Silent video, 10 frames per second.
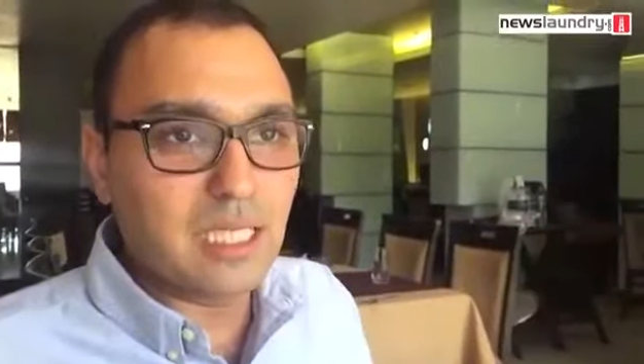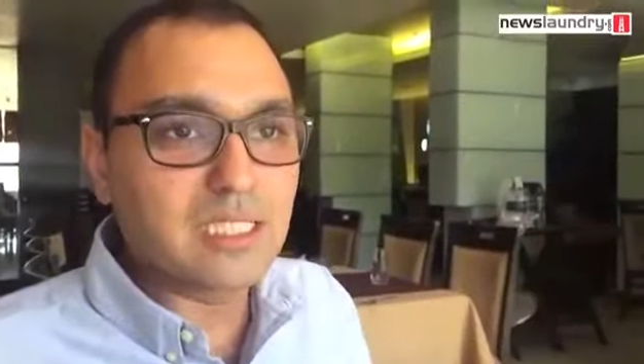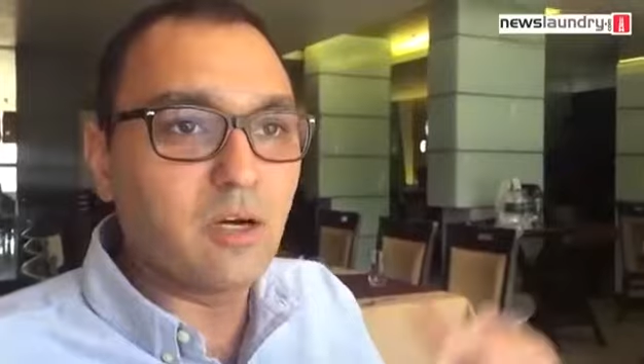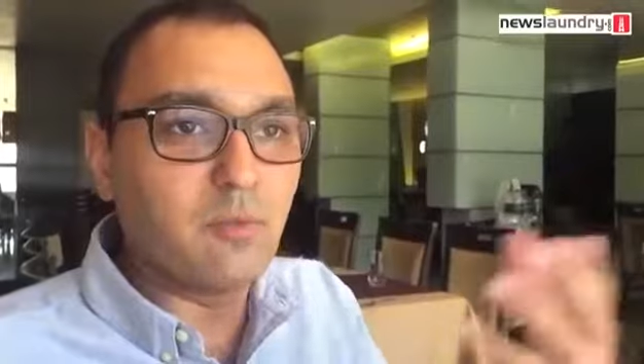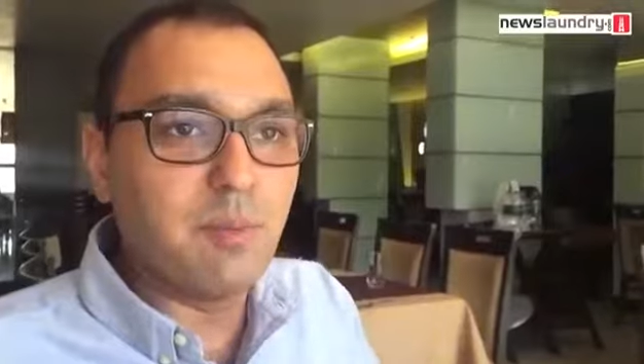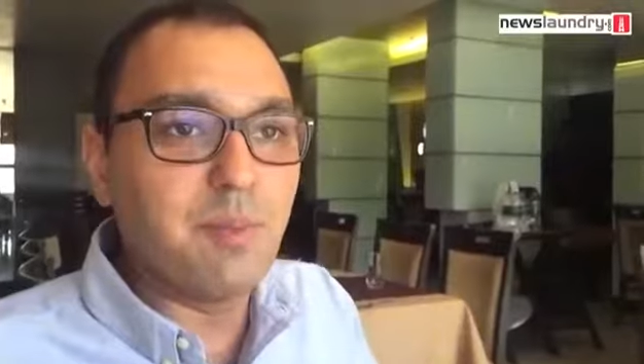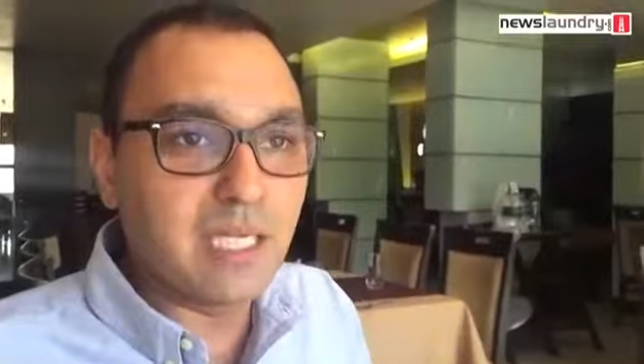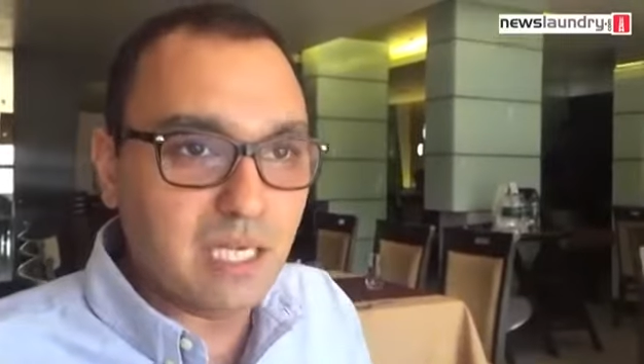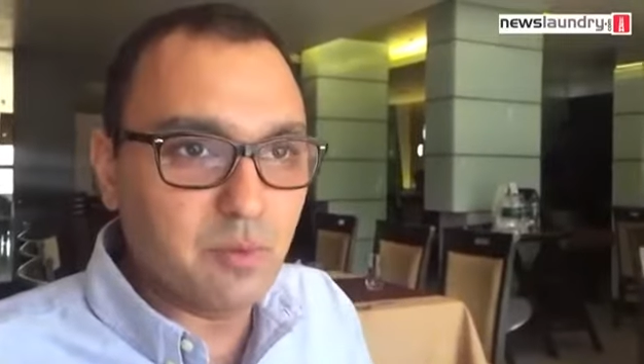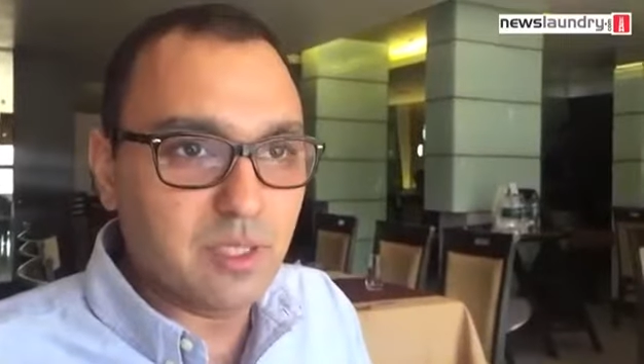That's how
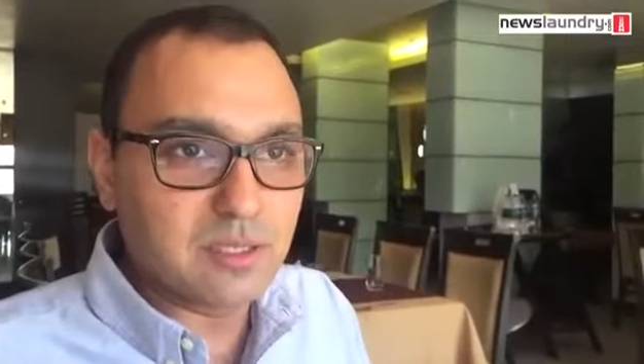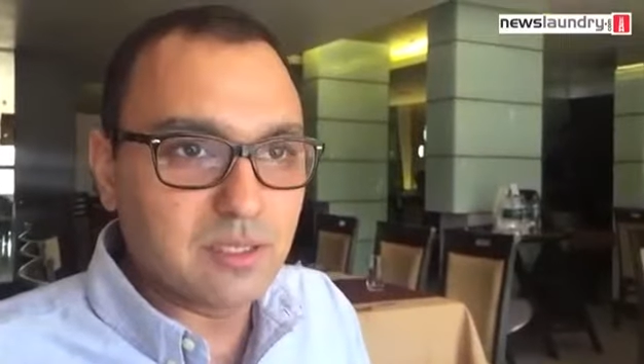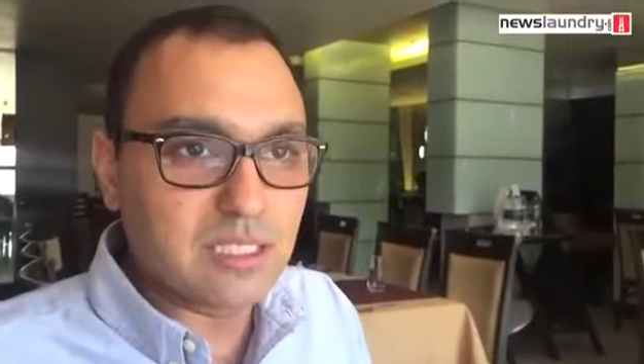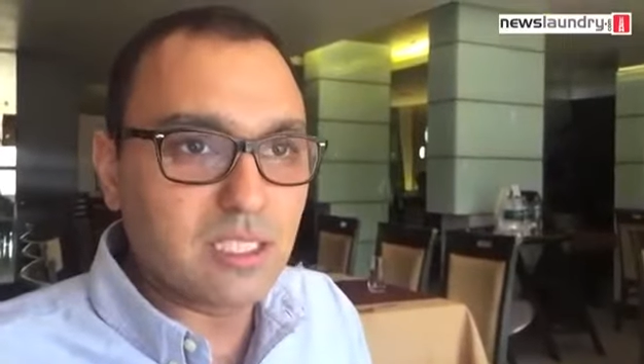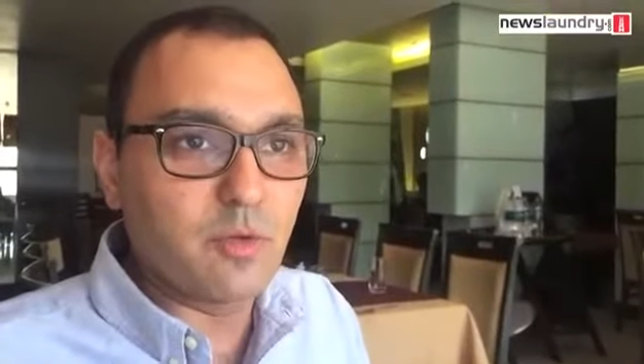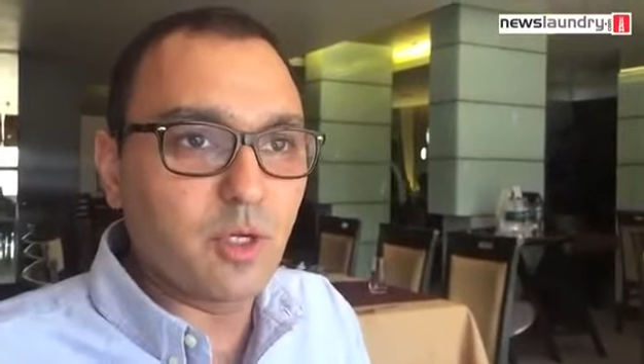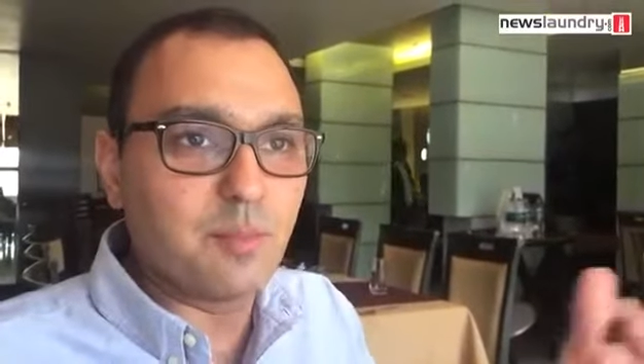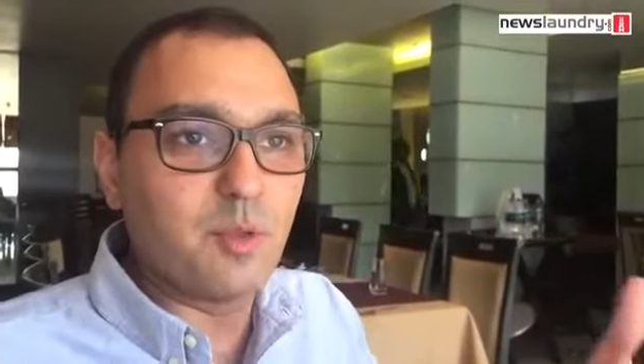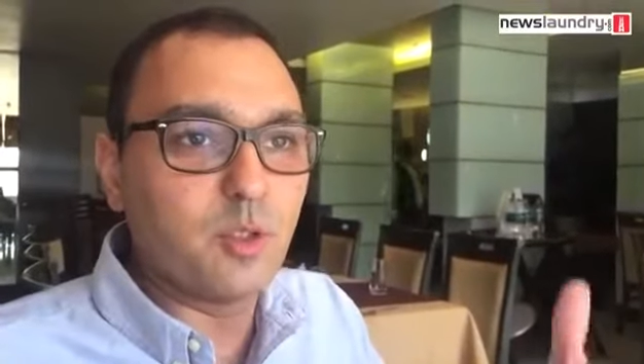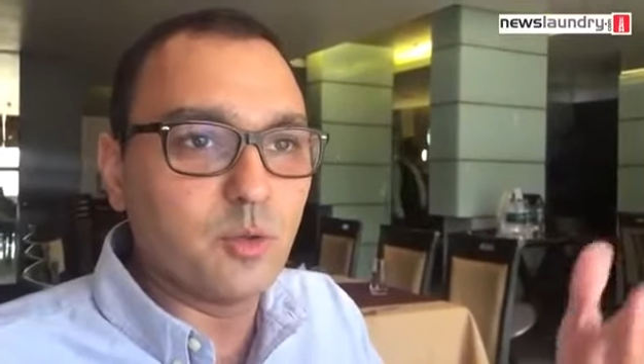mimicry works. That's how you're
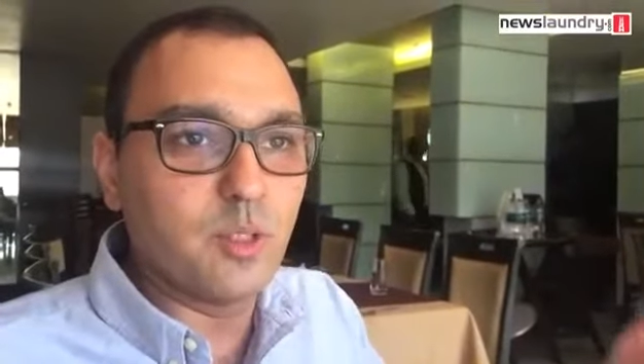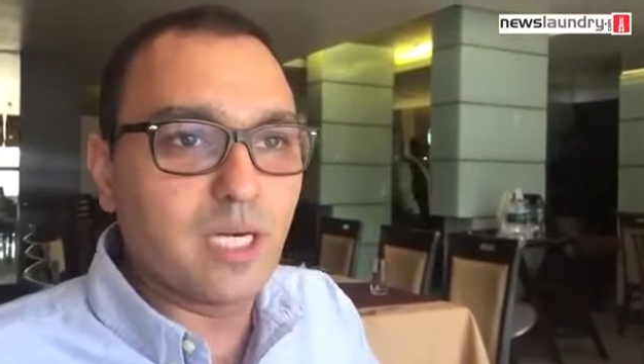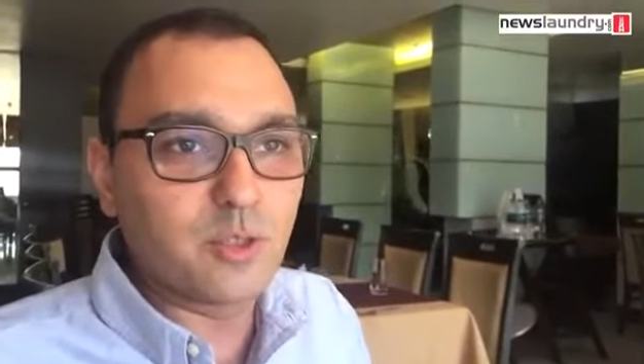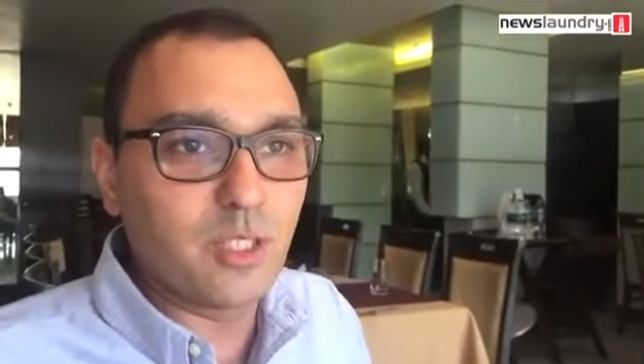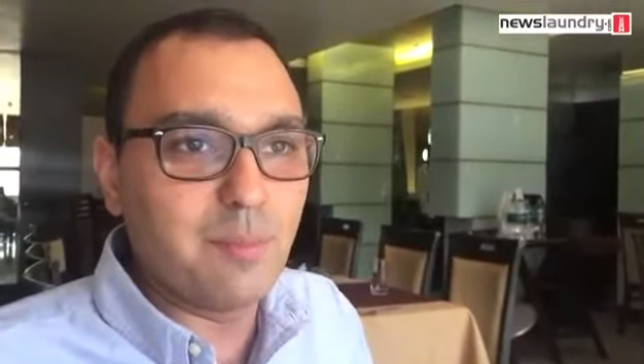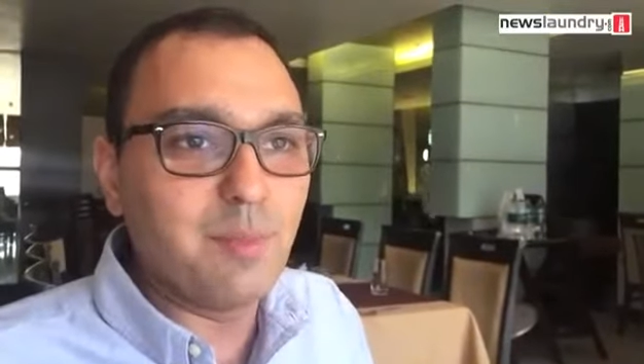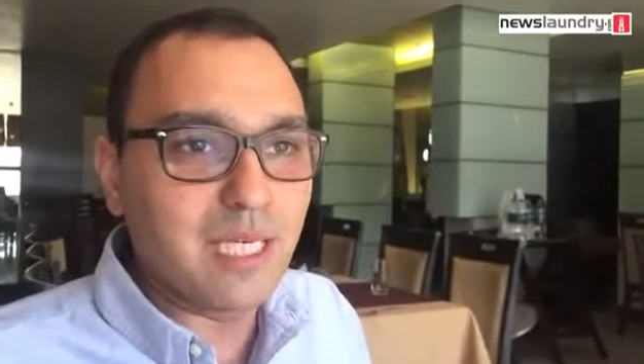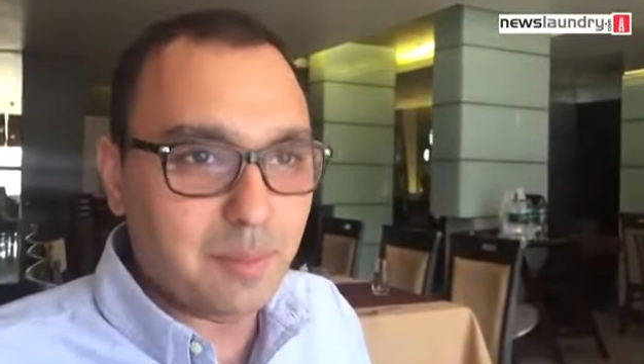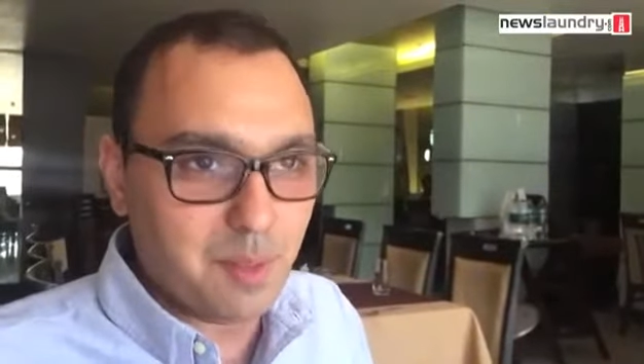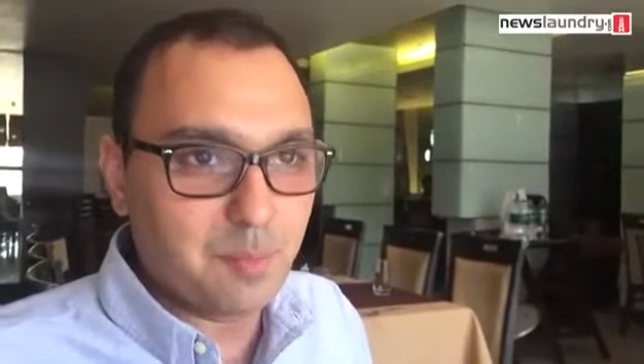able to actually
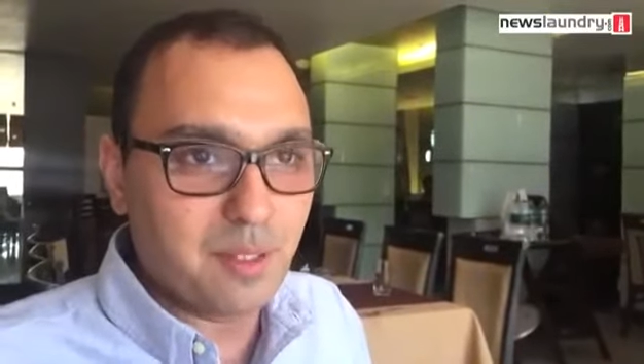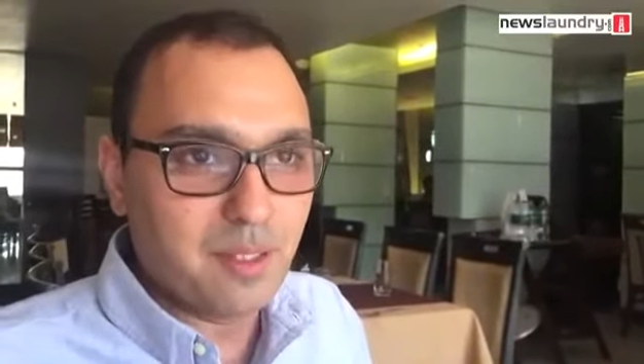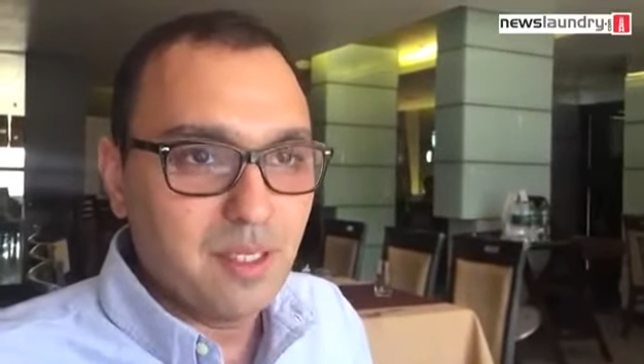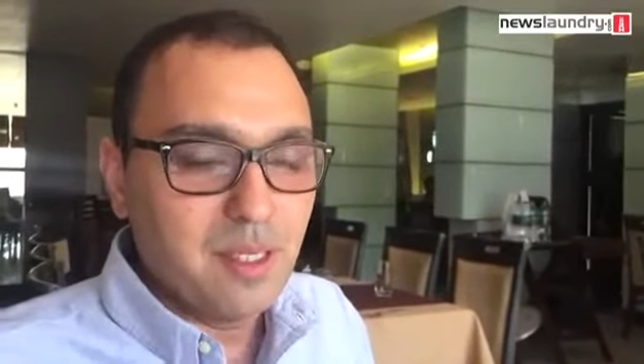imitate people.